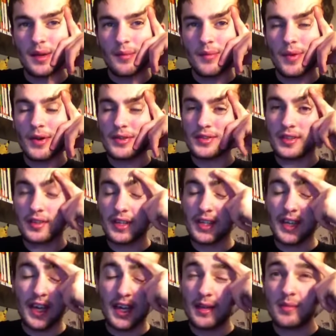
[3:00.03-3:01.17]
Most of the
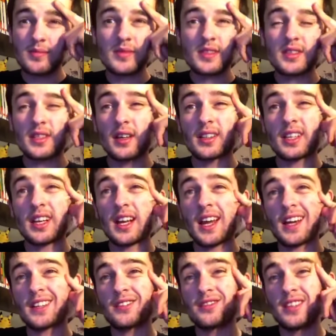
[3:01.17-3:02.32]
games I
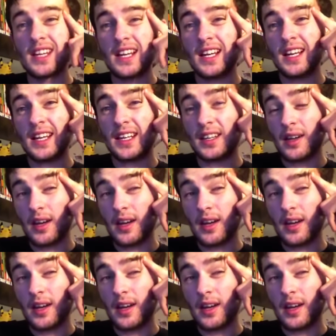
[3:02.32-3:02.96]
collect really